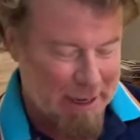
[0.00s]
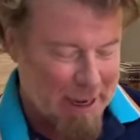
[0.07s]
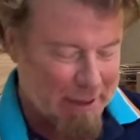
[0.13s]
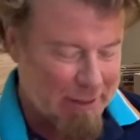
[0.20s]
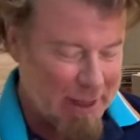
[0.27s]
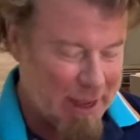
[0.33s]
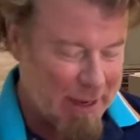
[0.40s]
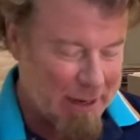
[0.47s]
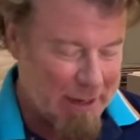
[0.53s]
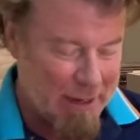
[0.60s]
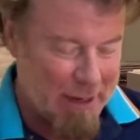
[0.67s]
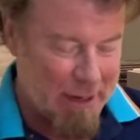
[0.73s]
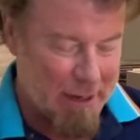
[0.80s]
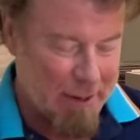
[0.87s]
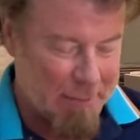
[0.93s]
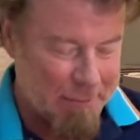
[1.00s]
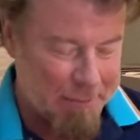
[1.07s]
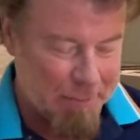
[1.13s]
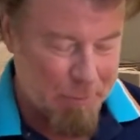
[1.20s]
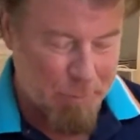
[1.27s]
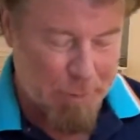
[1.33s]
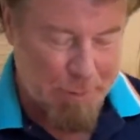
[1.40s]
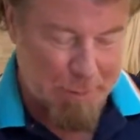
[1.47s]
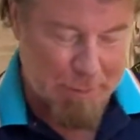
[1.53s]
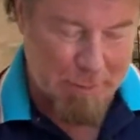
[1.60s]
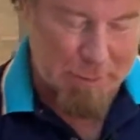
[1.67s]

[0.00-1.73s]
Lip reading: And then we put